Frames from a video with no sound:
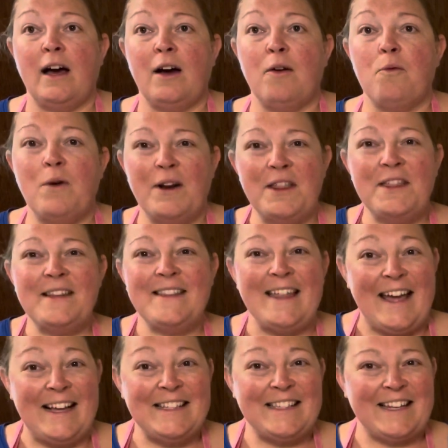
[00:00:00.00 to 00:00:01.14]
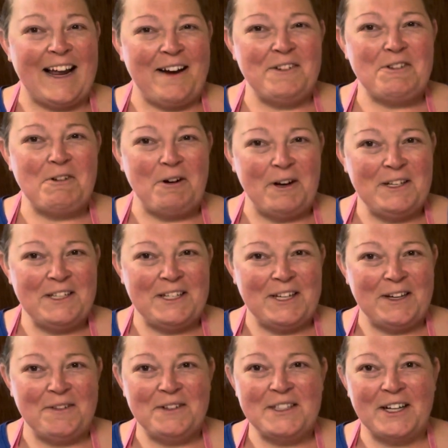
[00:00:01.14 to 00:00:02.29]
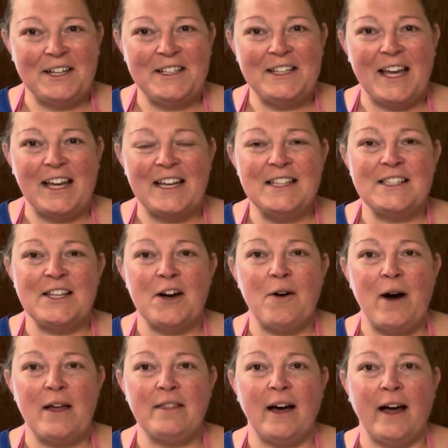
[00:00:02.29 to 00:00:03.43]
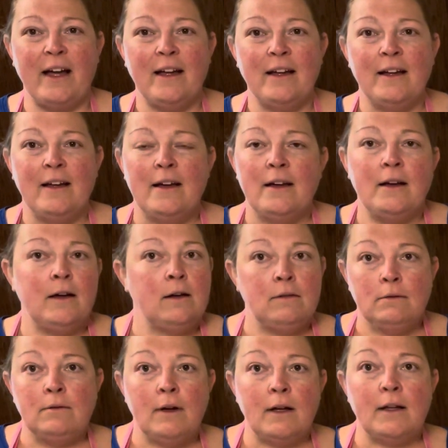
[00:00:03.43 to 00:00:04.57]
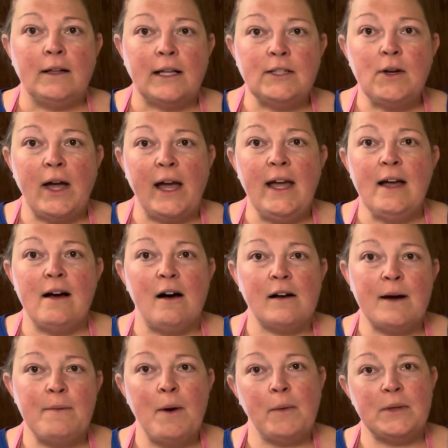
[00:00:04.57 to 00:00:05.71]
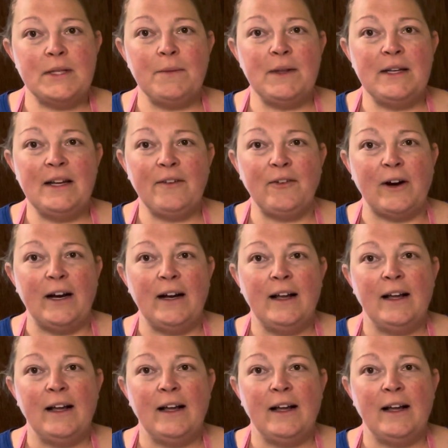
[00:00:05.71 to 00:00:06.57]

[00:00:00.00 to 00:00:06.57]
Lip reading: one of the things that I was going to do was already taken. So I thought, that's okay. I'll come up with something different.